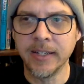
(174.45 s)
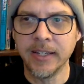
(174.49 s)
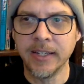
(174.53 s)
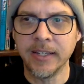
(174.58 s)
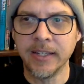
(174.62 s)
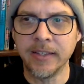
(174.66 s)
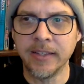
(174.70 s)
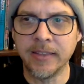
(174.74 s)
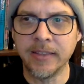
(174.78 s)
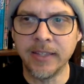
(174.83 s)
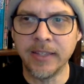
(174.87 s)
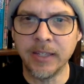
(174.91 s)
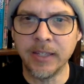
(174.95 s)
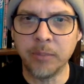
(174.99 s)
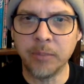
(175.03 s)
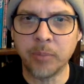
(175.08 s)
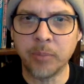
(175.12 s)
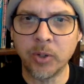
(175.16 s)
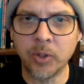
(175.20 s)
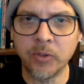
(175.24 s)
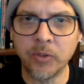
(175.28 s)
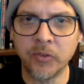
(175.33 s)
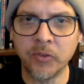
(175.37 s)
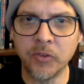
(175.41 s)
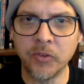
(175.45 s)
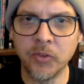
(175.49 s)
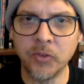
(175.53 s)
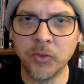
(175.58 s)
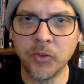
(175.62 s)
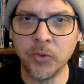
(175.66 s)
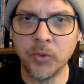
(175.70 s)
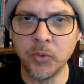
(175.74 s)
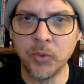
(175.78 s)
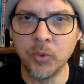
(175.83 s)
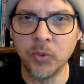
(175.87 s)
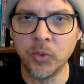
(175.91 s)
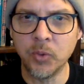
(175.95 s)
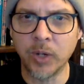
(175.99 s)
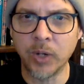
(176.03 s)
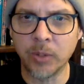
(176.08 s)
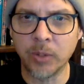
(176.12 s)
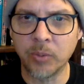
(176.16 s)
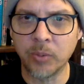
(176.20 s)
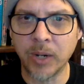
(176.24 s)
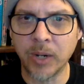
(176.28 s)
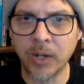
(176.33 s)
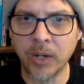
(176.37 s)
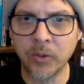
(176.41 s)
the person who
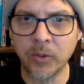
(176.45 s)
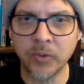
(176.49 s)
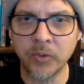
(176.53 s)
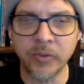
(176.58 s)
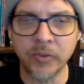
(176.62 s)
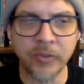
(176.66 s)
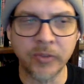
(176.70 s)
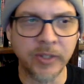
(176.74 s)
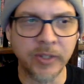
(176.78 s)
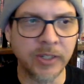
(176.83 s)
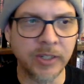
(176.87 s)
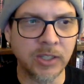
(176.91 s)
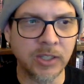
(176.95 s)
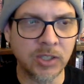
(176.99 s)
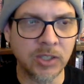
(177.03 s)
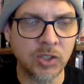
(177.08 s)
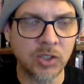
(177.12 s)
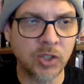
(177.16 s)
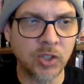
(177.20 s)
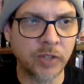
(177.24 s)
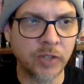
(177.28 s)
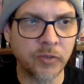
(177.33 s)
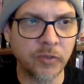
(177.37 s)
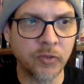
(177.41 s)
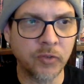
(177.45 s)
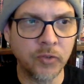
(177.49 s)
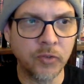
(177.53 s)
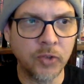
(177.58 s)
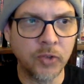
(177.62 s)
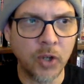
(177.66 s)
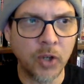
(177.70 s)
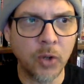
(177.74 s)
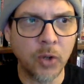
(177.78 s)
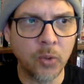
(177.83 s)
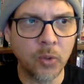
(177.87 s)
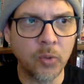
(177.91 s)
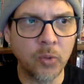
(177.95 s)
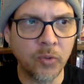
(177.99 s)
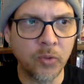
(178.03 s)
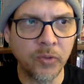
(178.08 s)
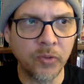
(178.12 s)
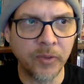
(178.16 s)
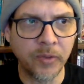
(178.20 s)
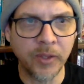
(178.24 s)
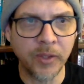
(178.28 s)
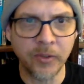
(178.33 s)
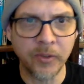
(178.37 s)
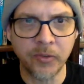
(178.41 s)
arouses it just knows
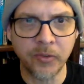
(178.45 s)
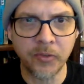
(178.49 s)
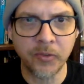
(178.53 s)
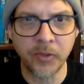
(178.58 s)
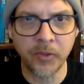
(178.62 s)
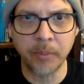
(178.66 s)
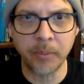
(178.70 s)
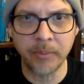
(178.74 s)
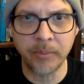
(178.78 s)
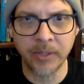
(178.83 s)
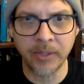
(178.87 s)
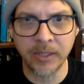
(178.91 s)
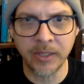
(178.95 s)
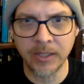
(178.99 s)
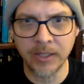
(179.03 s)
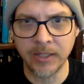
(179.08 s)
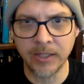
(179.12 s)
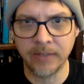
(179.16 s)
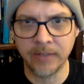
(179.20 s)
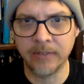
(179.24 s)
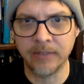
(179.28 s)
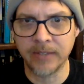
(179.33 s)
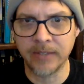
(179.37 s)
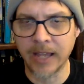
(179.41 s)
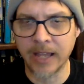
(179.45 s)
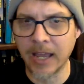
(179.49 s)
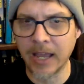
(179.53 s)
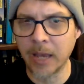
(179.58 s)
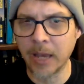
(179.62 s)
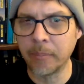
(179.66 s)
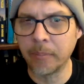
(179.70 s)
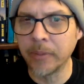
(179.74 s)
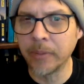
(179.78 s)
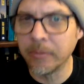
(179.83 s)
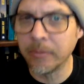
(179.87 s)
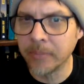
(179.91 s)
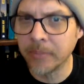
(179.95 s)
that something needs to happen,